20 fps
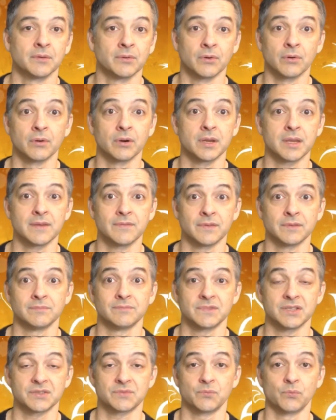or
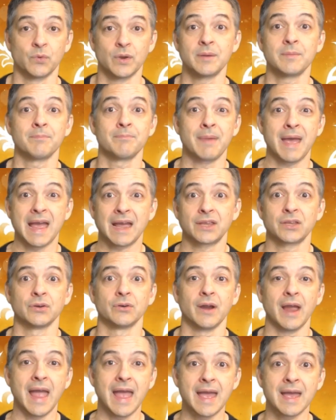even just win back
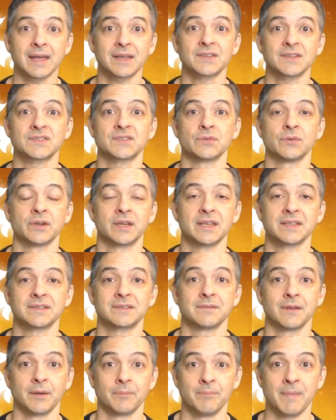your ex or get
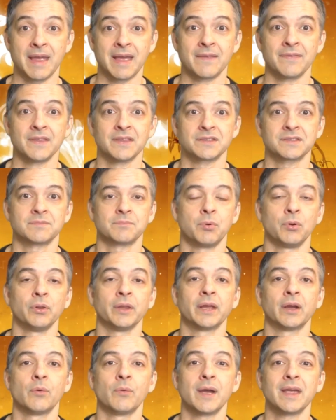a man that's
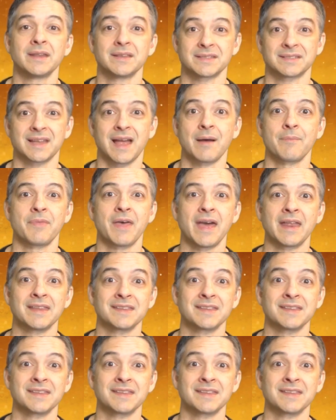pulling away to stop that,